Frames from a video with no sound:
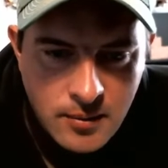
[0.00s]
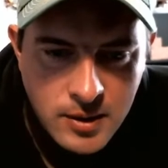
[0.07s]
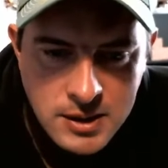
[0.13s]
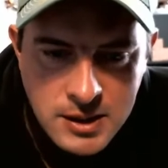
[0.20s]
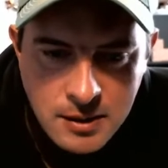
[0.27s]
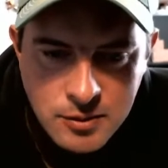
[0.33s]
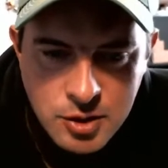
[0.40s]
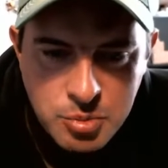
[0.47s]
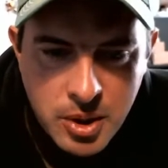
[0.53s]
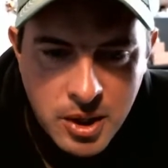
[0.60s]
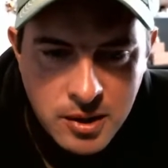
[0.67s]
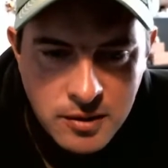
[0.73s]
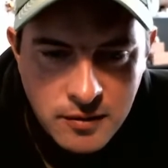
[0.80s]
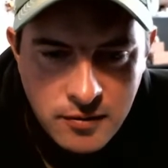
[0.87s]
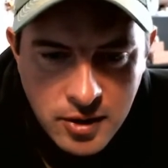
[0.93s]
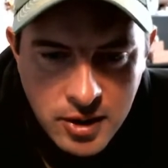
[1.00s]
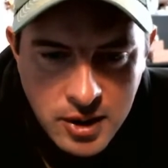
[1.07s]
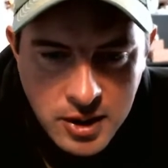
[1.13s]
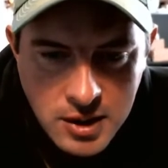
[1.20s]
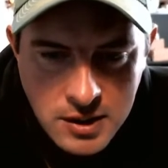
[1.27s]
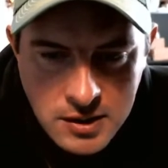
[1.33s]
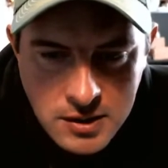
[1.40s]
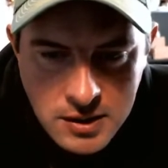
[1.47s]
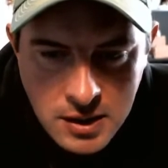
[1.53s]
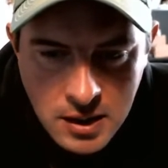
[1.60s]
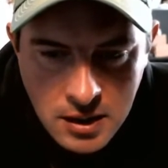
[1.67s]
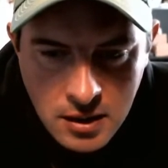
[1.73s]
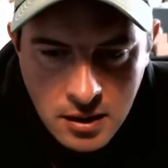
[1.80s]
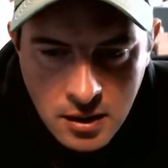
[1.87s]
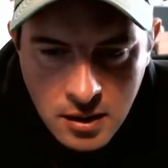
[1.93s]
What's up, Sparkle Flare? Good to see
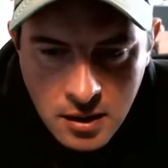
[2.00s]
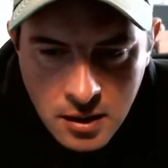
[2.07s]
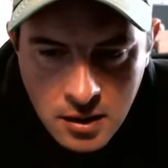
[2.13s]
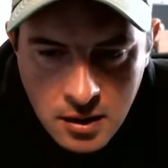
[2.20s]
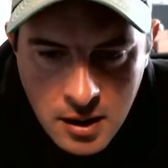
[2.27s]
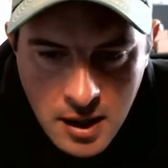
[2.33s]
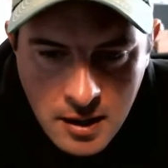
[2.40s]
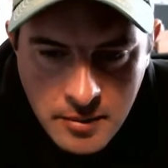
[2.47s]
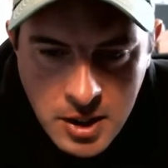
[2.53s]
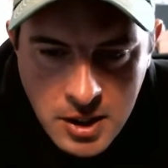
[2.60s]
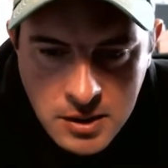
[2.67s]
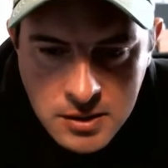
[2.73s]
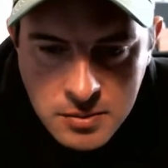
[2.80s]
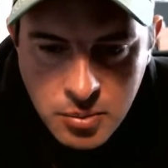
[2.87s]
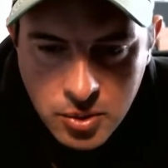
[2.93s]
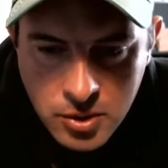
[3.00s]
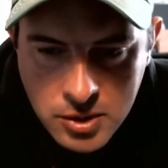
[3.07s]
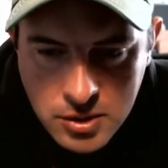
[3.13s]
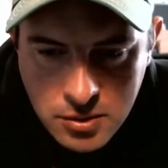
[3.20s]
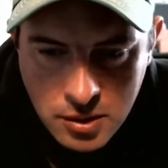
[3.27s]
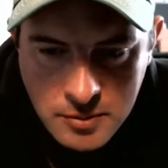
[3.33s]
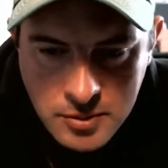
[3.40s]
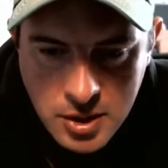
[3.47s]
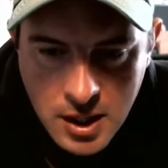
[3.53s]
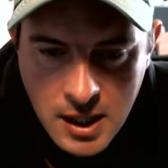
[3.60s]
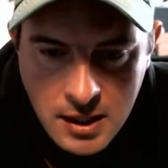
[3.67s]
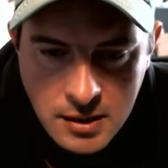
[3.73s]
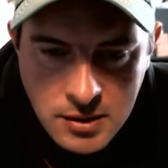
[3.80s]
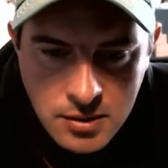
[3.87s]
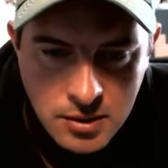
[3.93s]
you. How many more storms are
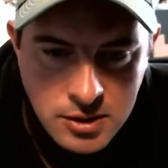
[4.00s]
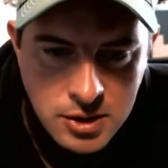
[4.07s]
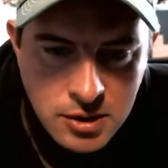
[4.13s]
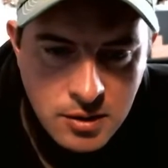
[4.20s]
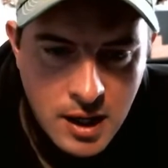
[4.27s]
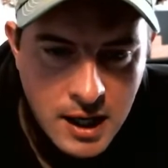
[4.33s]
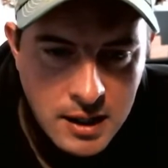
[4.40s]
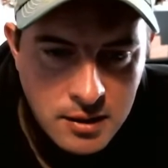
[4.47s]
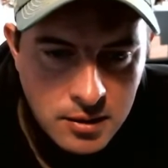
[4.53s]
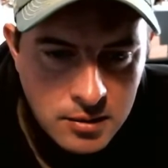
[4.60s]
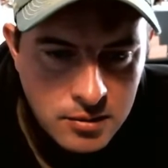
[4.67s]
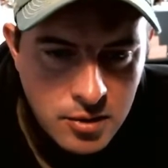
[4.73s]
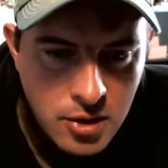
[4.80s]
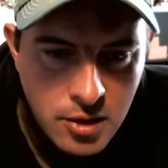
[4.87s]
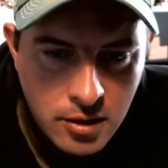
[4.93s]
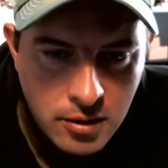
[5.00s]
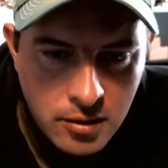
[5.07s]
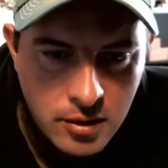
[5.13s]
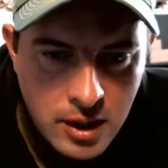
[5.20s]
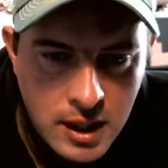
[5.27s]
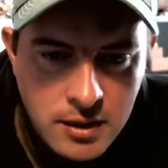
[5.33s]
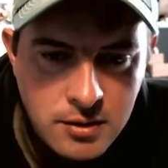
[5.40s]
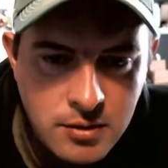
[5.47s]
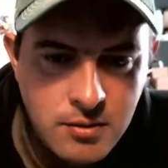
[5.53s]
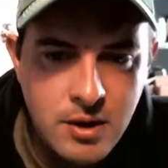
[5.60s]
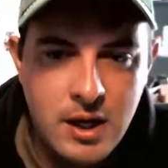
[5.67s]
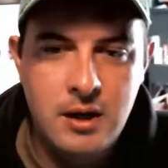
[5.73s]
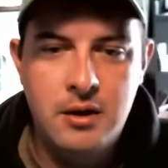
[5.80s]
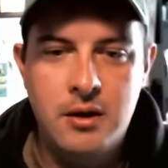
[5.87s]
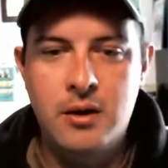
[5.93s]
headed towards you? I don't know. I do
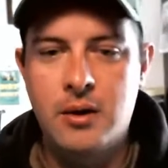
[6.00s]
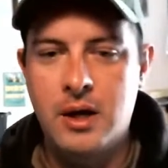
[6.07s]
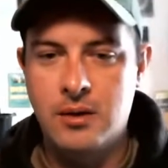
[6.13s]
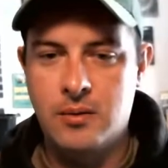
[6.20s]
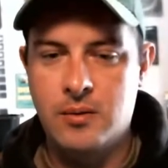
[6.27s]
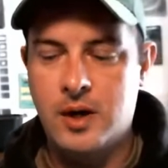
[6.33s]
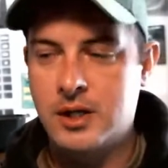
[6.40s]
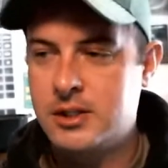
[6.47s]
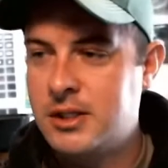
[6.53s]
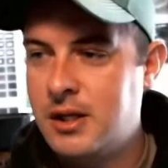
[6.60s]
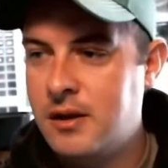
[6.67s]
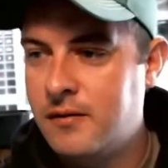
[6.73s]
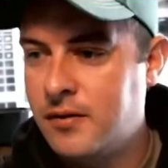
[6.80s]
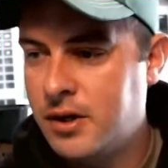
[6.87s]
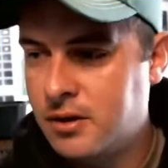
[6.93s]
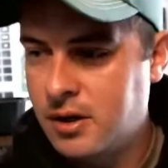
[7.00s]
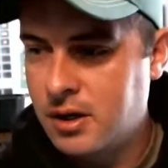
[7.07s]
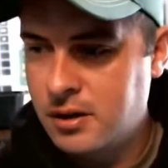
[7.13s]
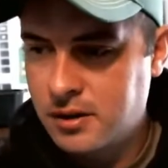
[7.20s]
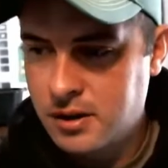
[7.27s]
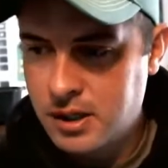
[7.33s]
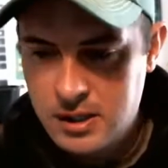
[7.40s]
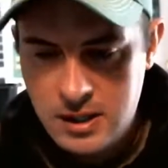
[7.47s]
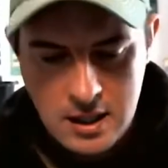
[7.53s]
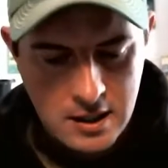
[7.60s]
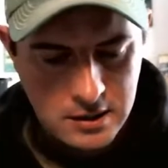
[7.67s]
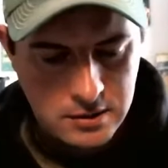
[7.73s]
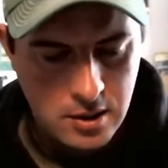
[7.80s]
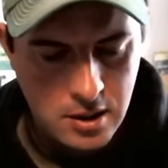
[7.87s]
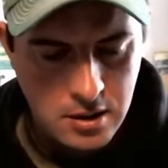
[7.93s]
not know. I don't watch TV or anything like
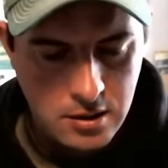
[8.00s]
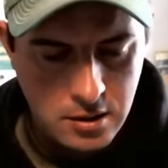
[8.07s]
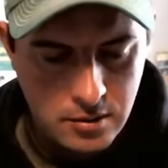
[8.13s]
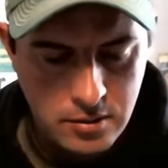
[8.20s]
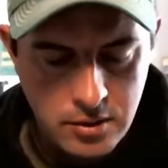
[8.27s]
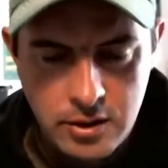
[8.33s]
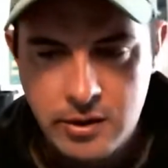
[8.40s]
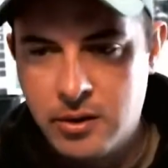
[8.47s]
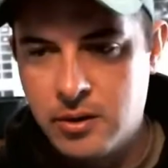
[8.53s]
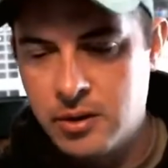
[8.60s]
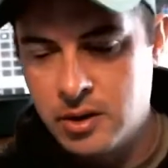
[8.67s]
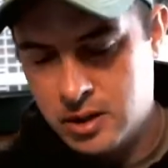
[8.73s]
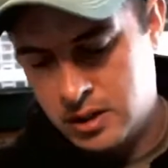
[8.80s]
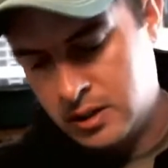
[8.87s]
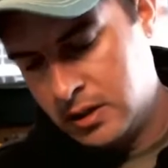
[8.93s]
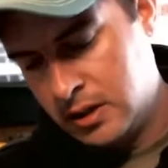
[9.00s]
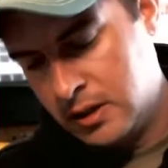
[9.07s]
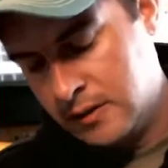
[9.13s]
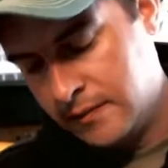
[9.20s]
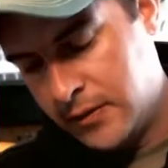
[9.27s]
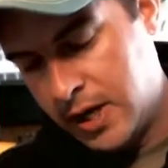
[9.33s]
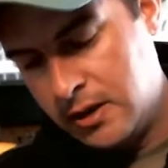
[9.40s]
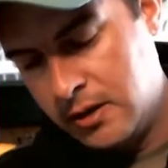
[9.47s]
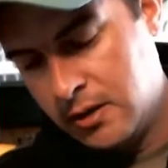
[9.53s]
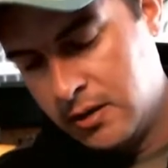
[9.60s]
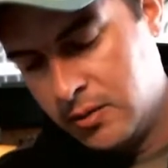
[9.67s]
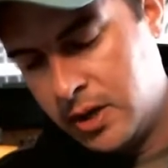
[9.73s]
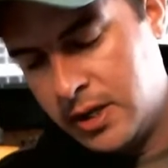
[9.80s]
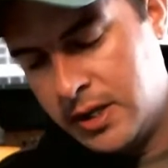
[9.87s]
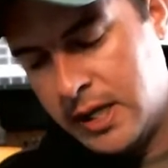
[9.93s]
that, so I don't know. I know
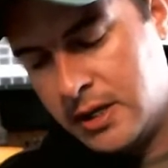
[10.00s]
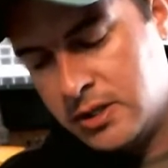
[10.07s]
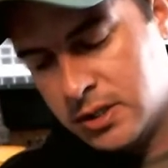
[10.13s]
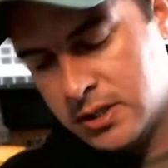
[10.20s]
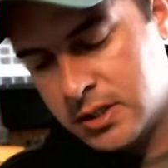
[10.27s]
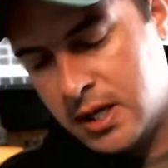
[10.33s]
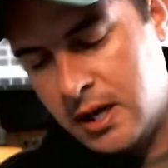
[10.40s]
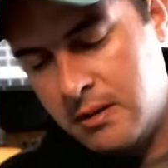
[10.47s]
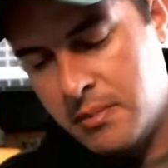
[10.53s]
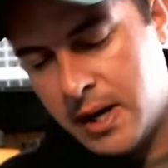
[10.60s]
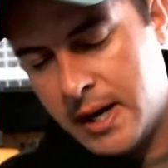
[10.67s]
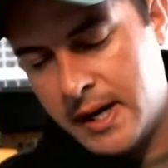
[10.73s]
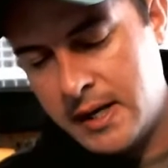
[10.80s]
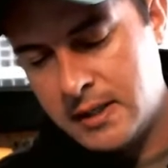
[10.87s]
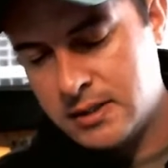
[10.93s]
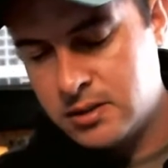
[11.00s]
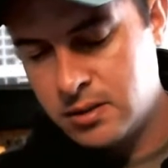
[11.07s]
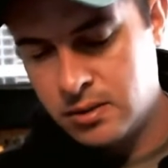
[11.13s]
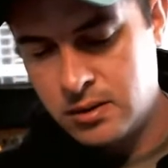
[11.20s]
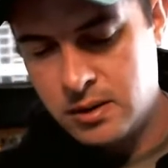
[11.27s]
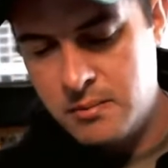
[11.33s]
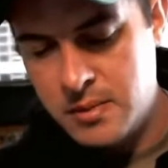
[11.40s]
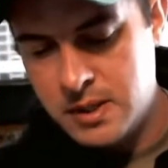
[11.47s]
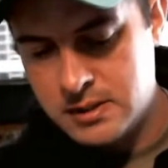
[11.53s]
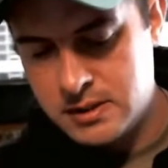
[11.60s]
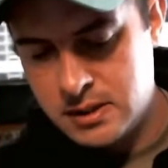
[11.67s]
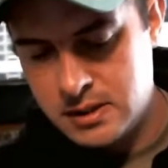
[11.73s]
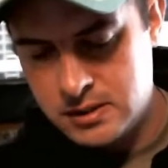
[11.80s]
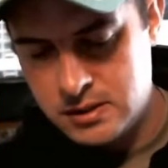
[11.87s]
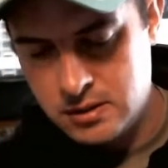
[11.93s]
the one that just came by us totally missed
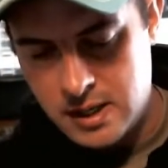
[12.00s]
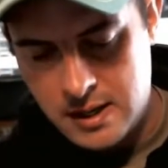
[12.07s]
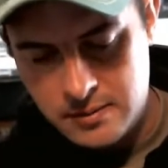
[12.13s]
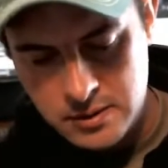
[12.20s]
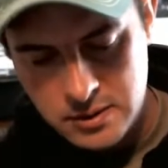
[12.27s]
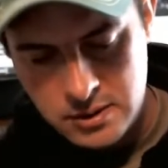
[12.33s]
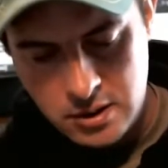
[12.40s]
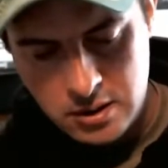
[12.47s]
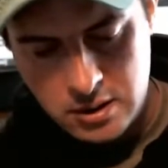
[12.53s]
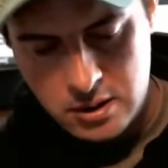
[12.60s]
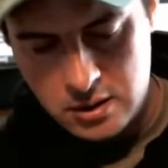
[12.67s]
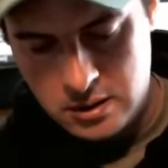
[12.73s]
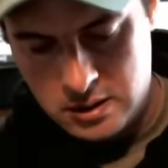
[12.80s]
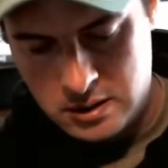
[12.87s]
us, so that was good.